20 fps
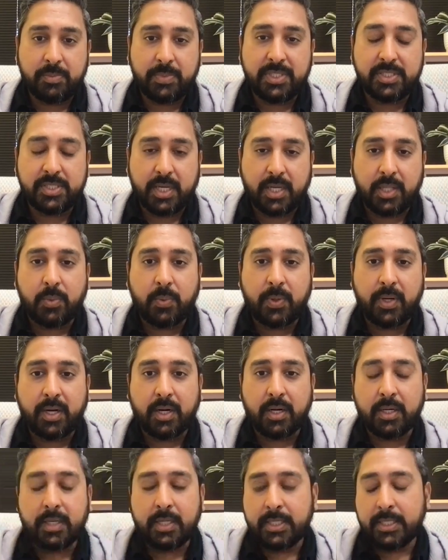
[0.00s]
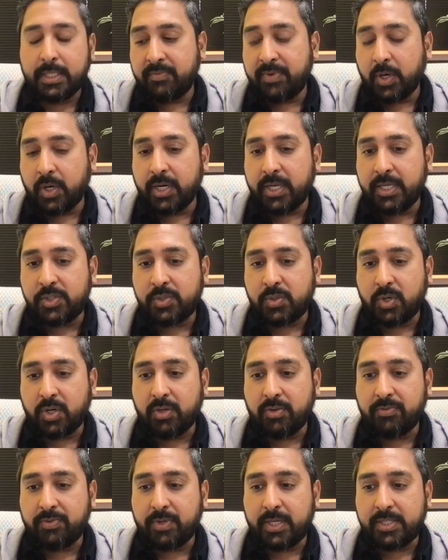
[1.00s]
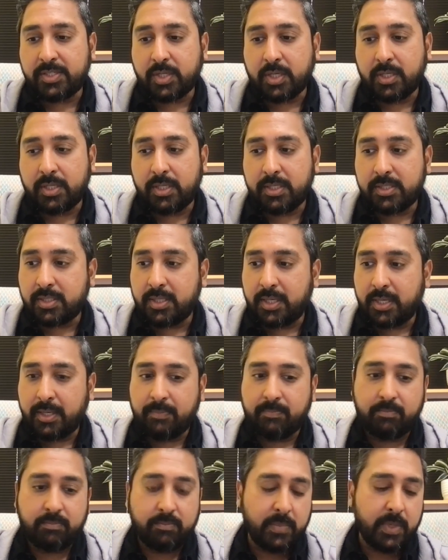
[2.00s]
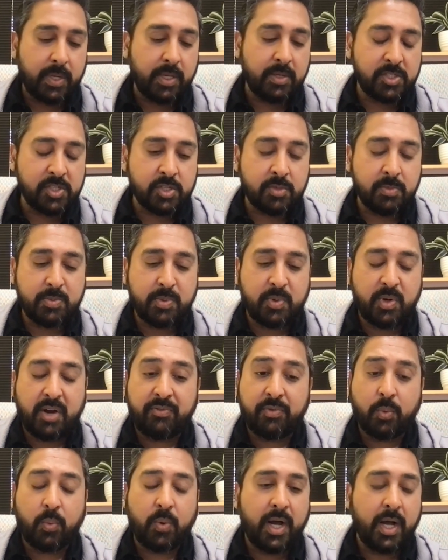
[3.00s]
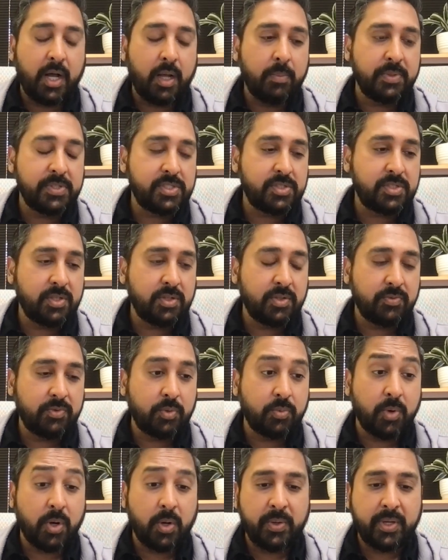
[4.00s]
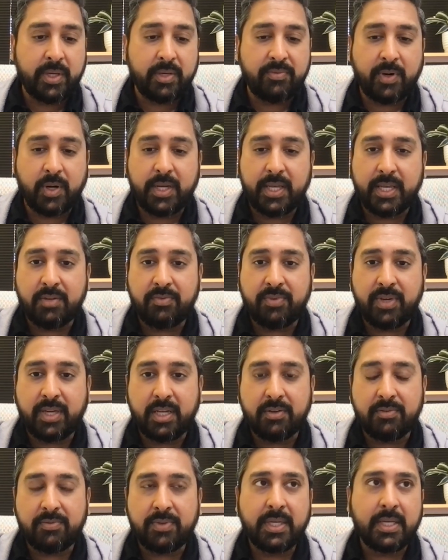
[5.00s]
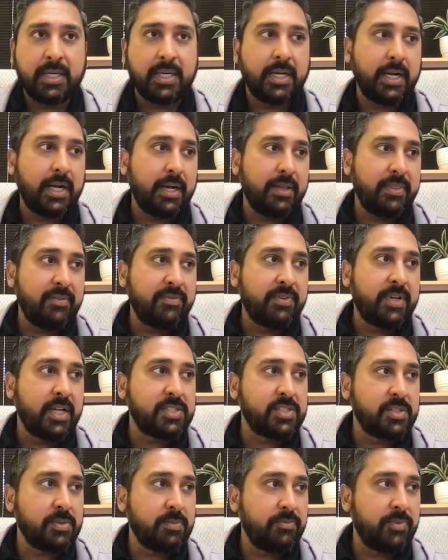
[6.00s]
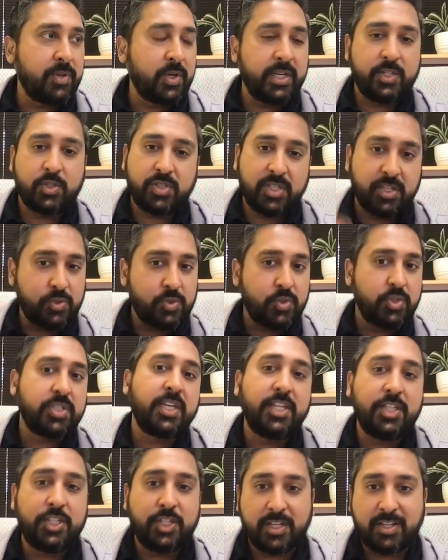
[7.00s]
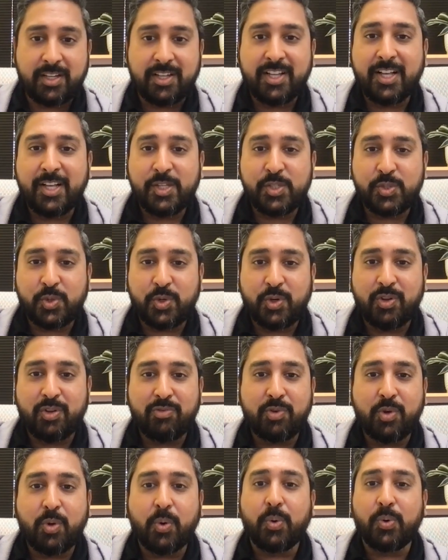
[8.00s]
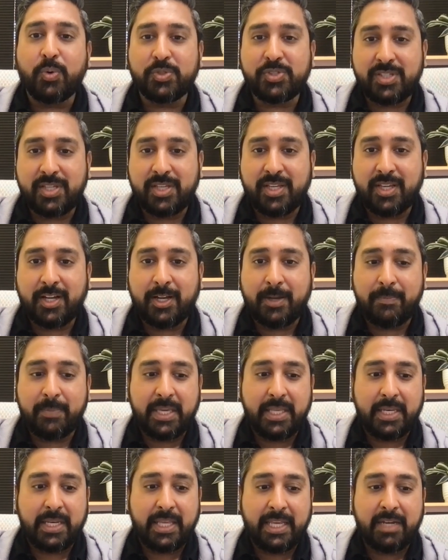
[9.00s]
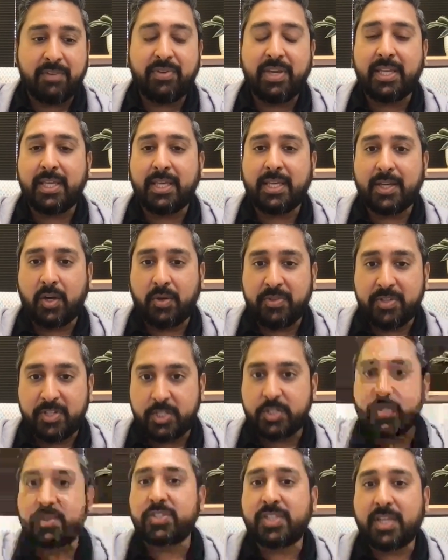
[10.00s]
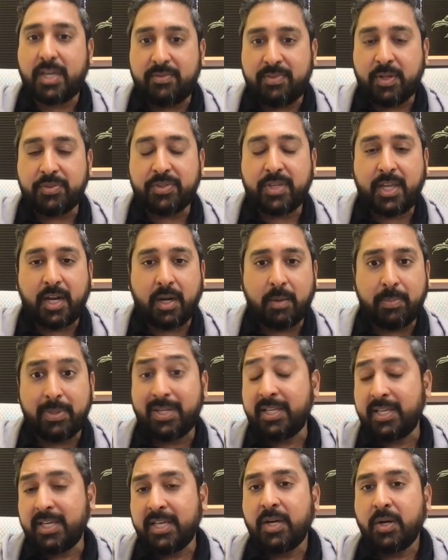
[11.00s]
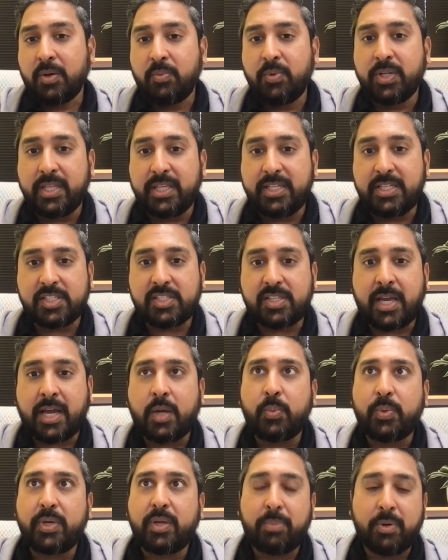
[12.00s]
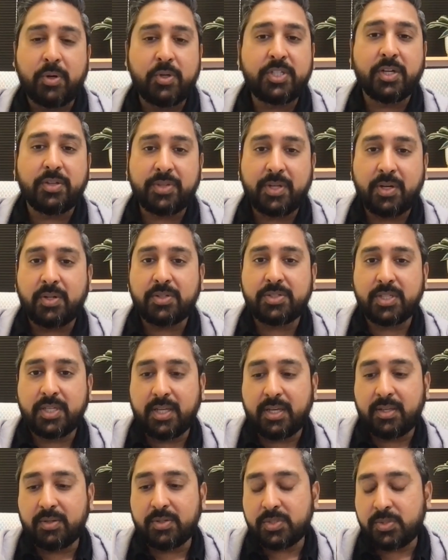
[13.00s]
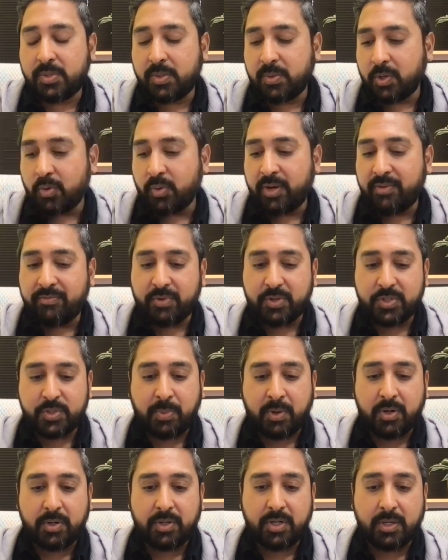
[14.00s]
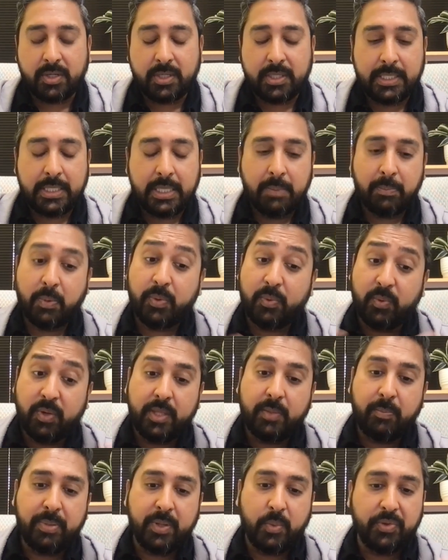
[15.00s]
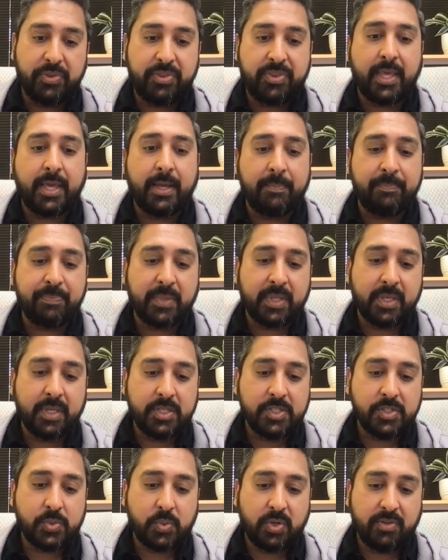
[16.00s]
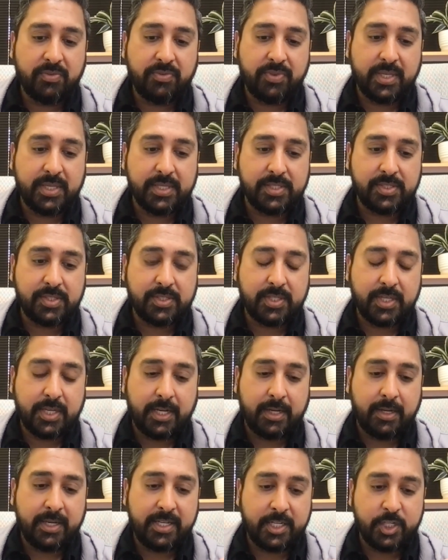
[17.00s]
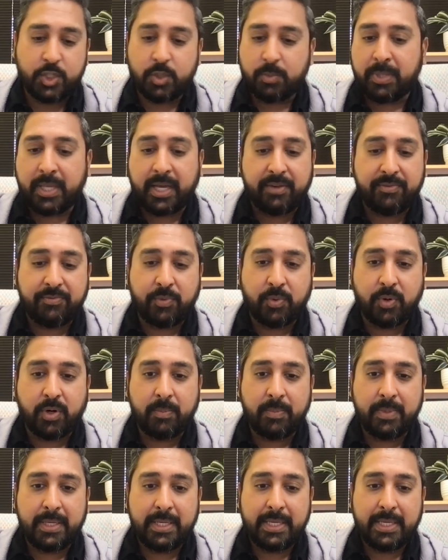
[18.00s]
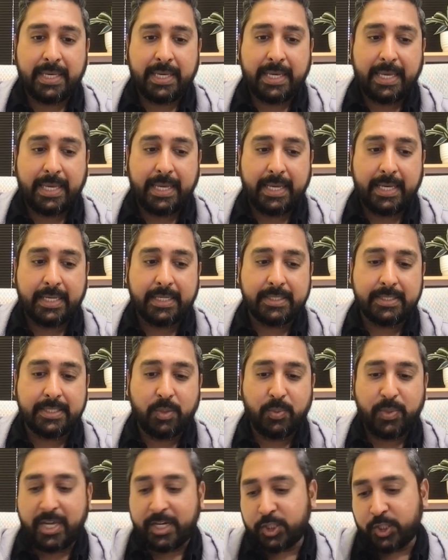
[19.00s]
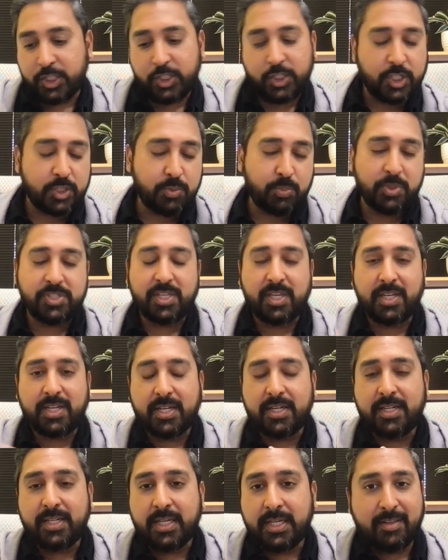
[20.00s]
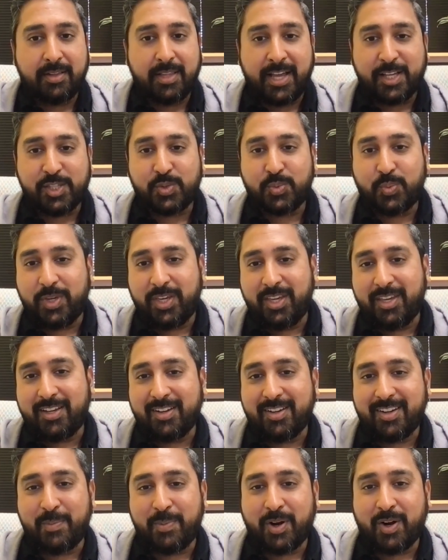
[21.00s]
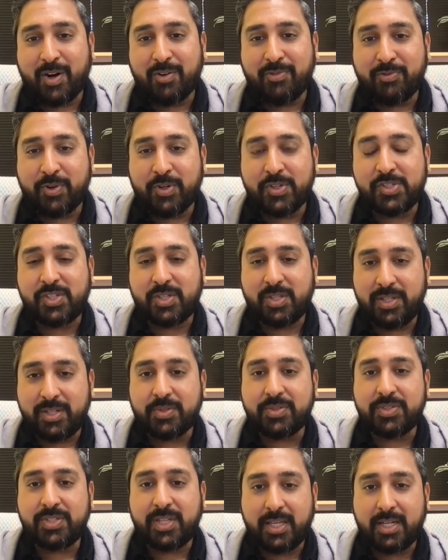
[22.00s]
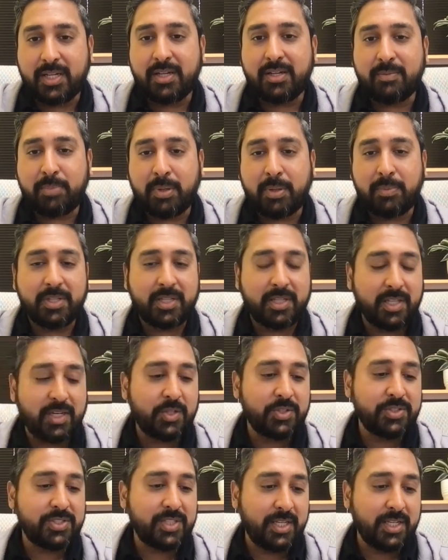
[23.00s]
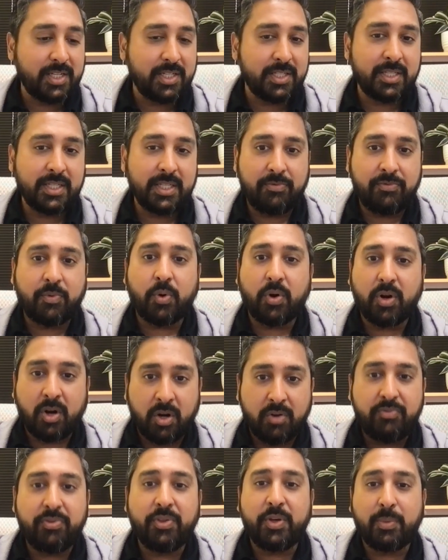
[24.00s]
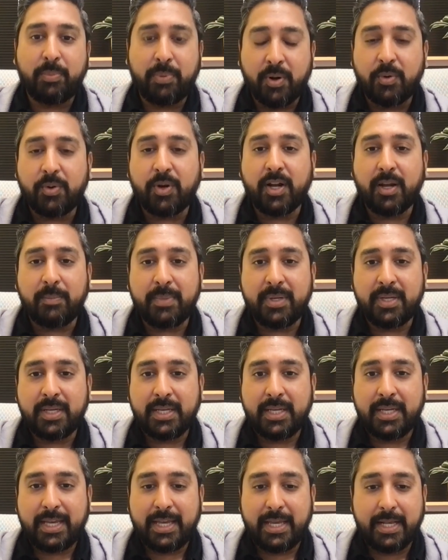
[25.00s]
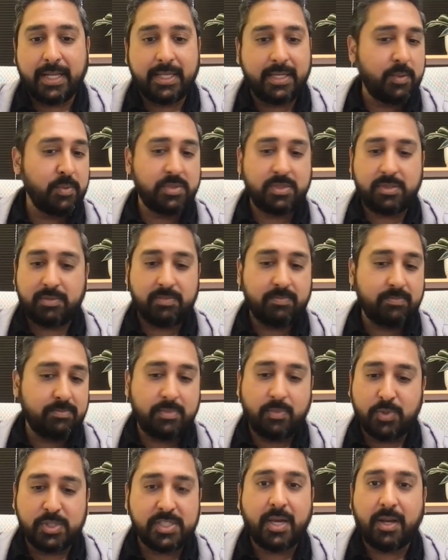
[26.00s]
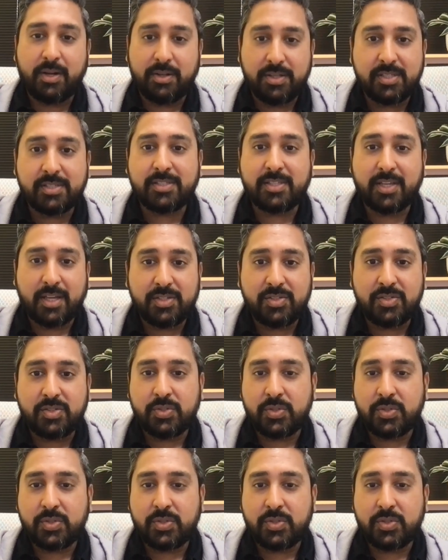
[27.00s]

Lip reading: in Delaware. Very sort of, it's a system that's been around for a while, but still growing, very innovative. They've got some very interesting strategic sort of goals in innovating on the digital side of healthcare, but really just how we approach healthcare altogether. So they're a great first partner. But we really built with them sort of this initial platform. And we actually just presented last week our first public clinical data for our heart failure program. And it was resounding success.